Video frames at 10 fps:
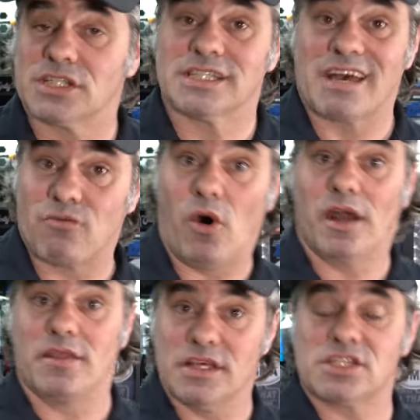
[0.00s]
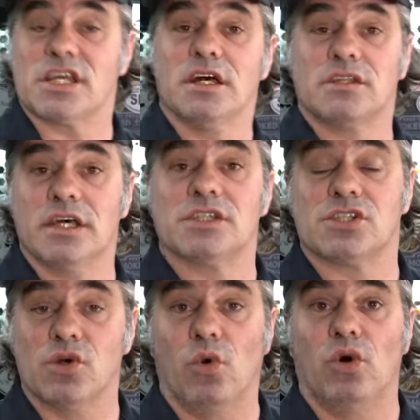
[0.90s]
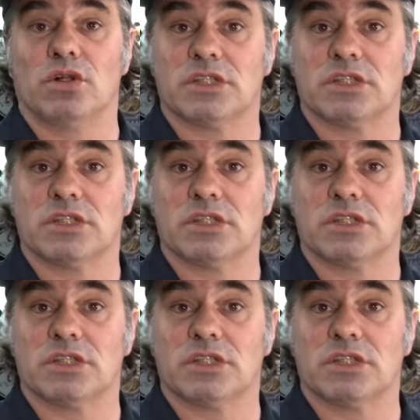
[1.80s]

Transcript: because I've wanted this tool